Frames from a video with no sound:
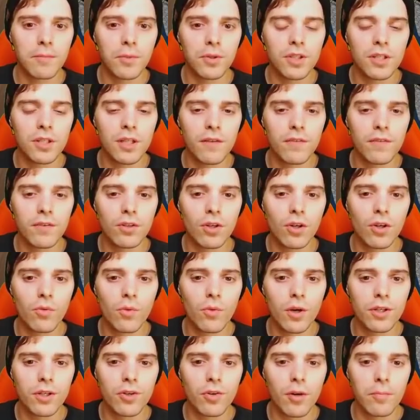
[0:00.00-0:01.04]
but you never know
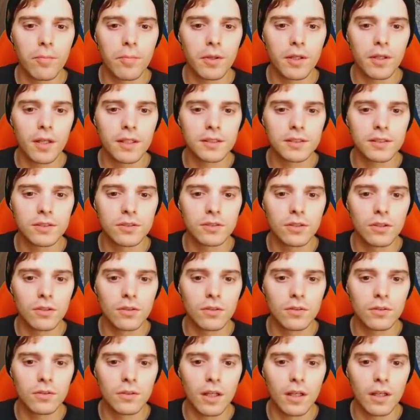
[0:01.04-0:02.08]
what you're up against,
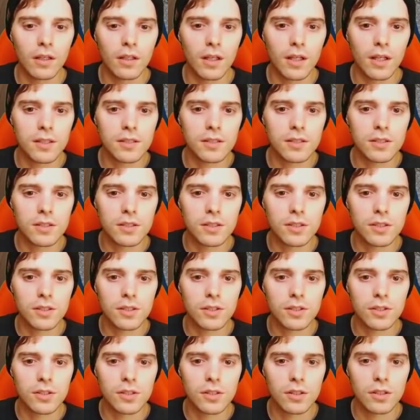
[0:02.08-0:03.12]
so I
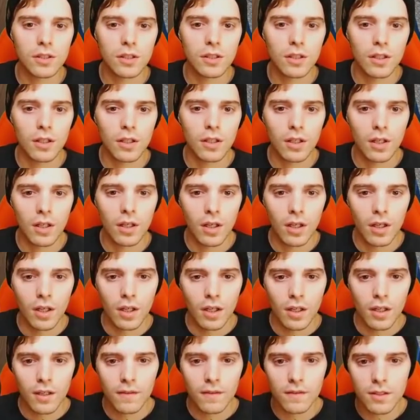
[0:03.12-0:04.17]
guess
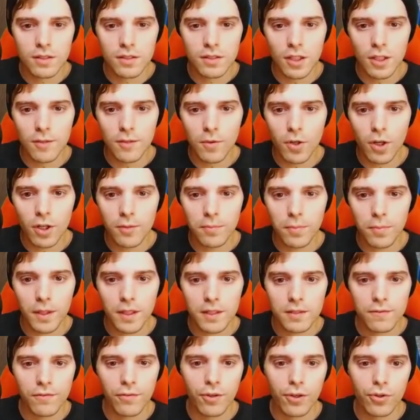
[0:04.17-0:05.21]
if there's stadium card in
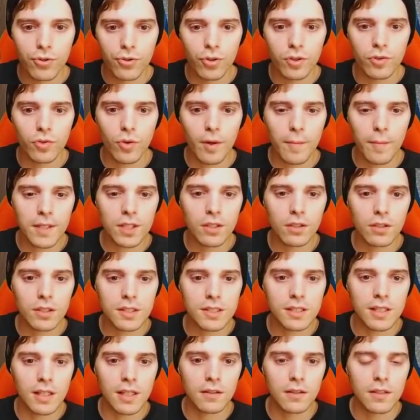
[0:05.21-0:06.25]
play, it's free retreat, so I'm actually gonna
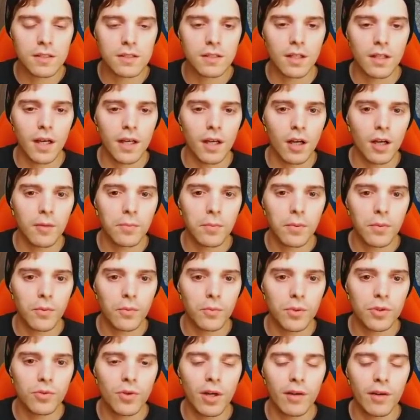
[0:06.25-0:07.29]
set this guy up.
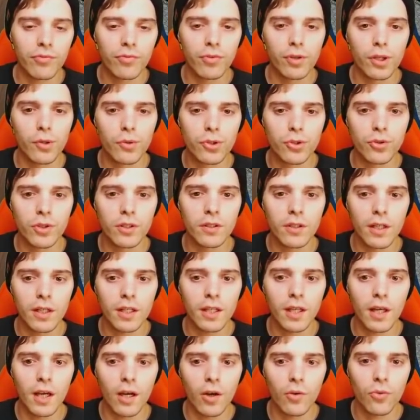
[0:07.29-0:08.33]
We do have free retreat
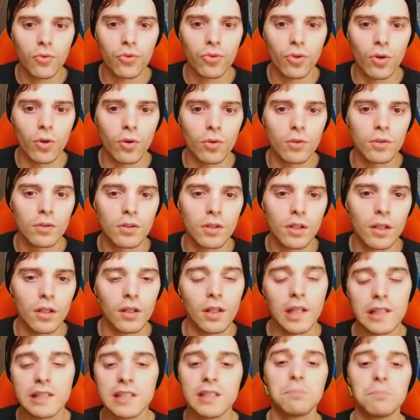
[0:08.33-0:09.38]
anyhow, so
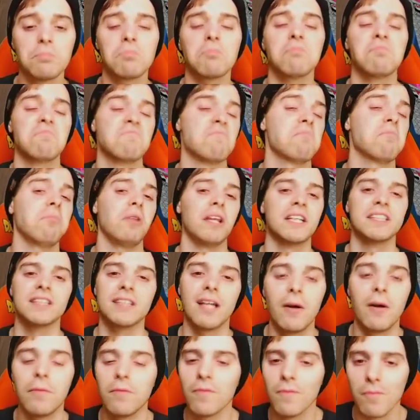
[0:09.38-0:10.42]
unless he plays
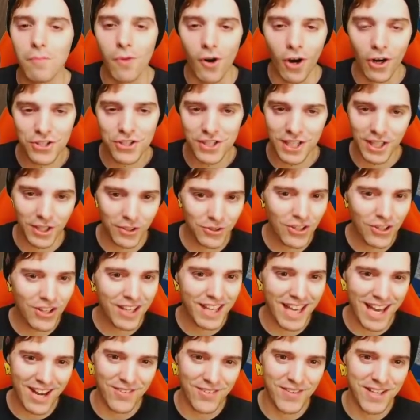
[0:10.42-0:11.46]
down Marshadow to
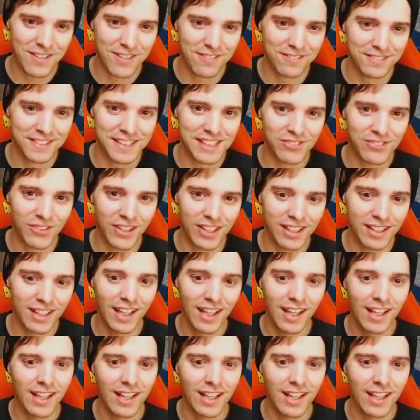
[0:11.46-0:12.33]
get rid of this one,